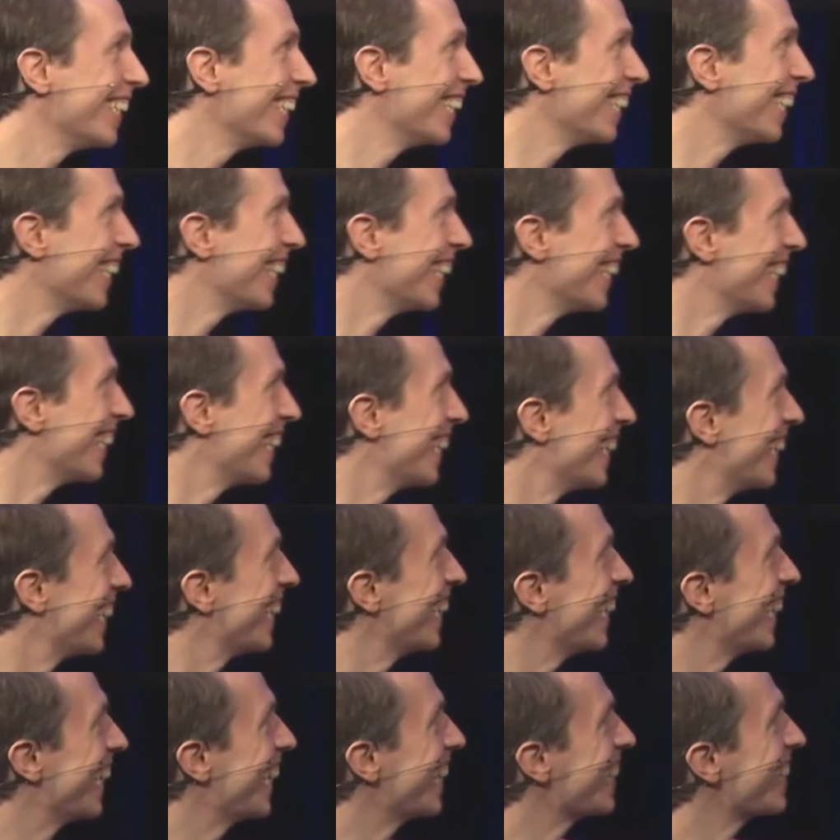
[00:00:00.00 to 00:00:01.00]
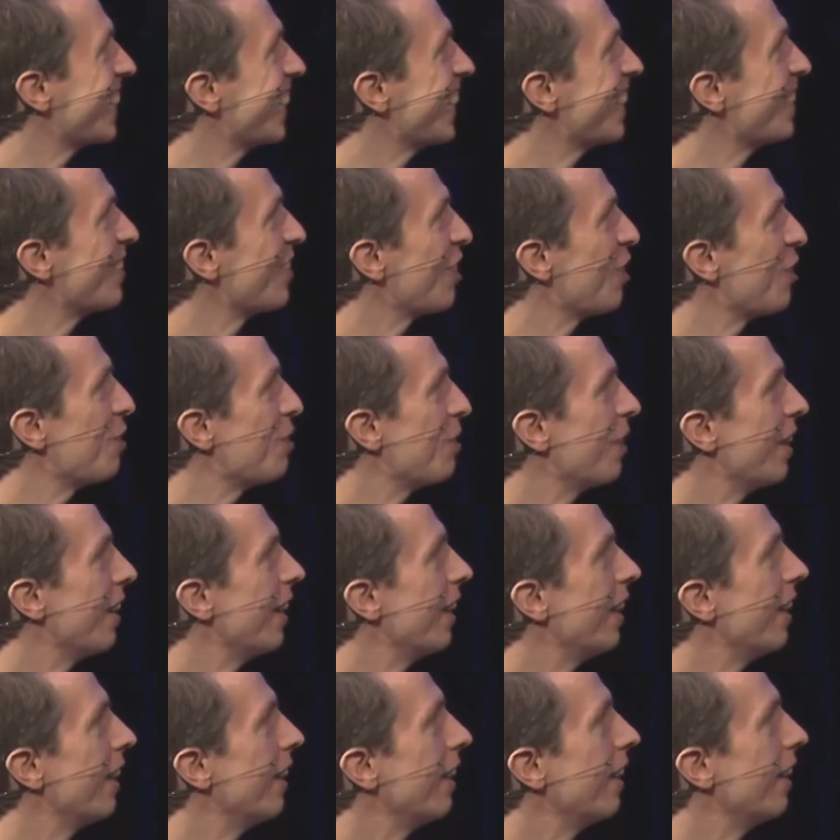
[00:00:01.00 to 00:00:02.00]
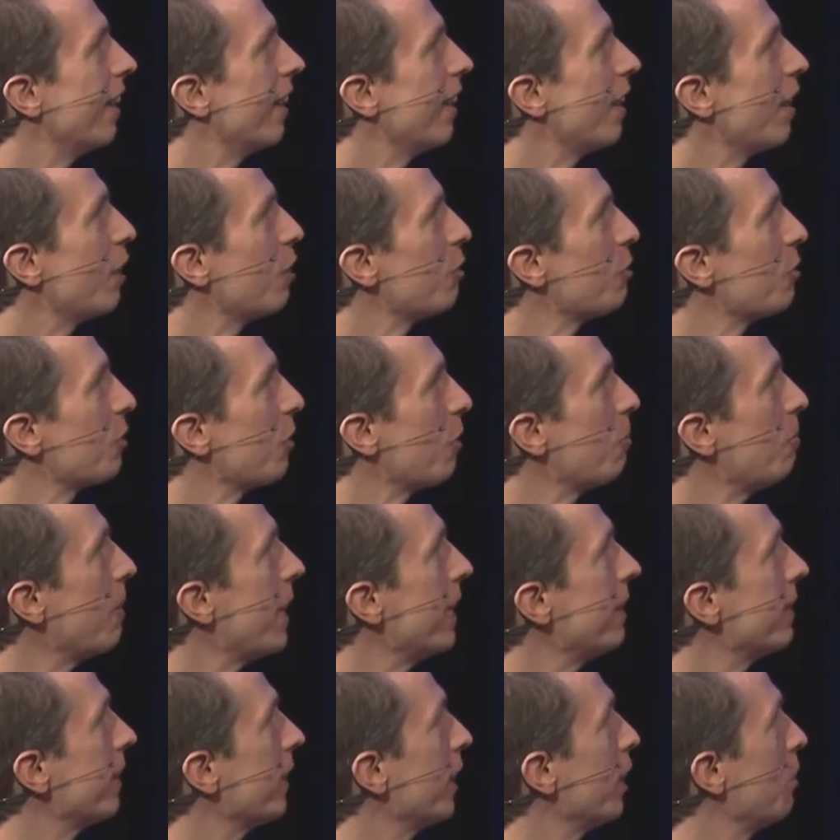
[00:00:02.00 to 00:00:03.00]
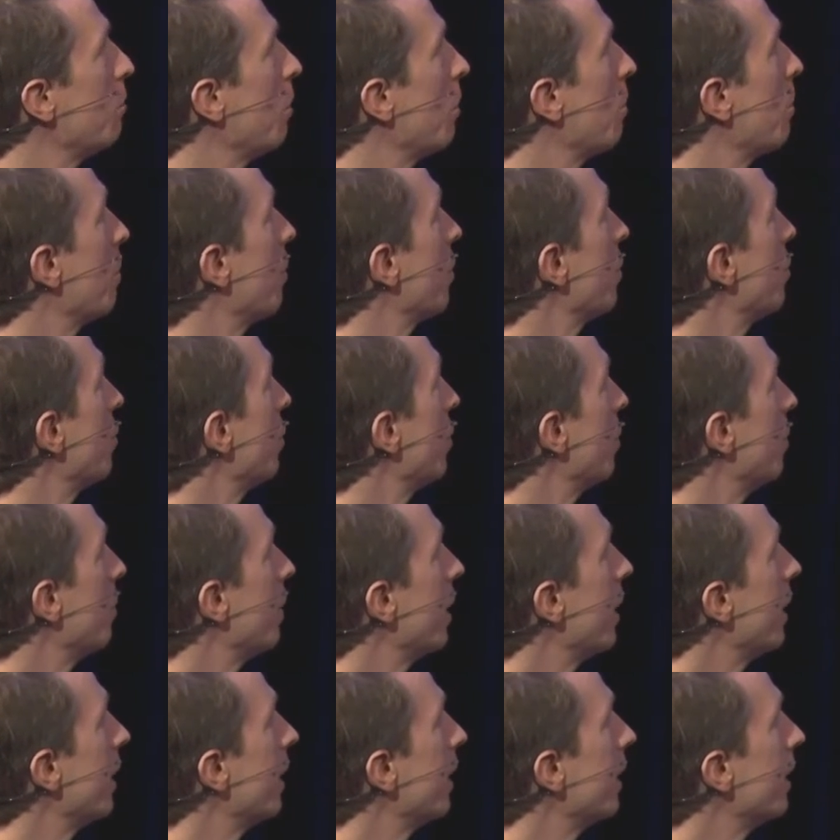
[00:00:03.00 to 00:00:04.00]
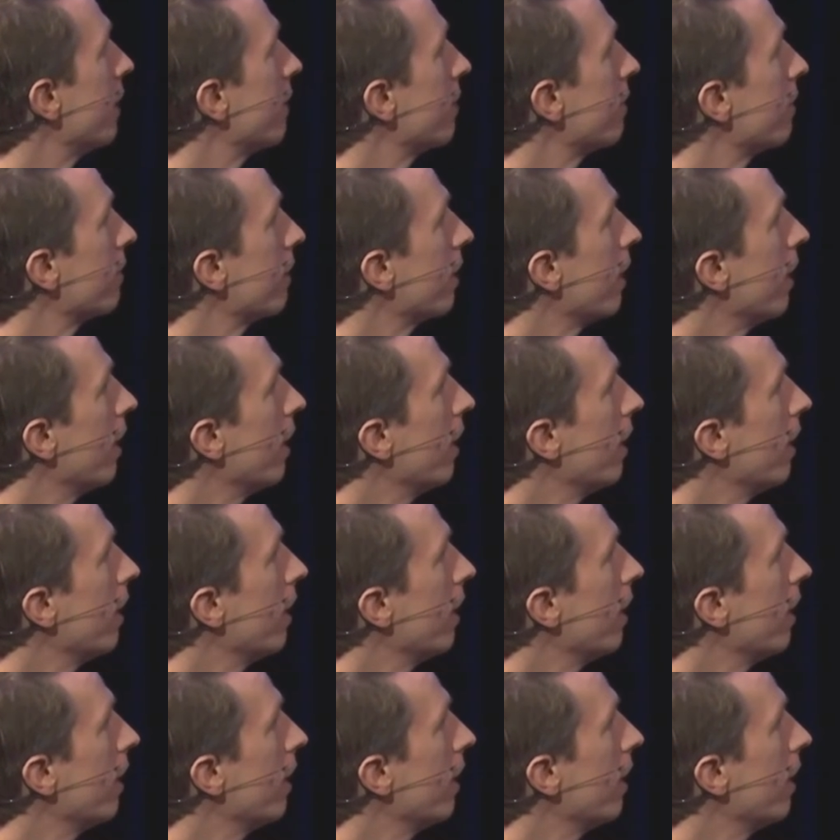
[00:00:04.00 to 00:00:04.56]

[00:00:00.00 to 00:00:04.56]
Let's see. So basically what we want to do is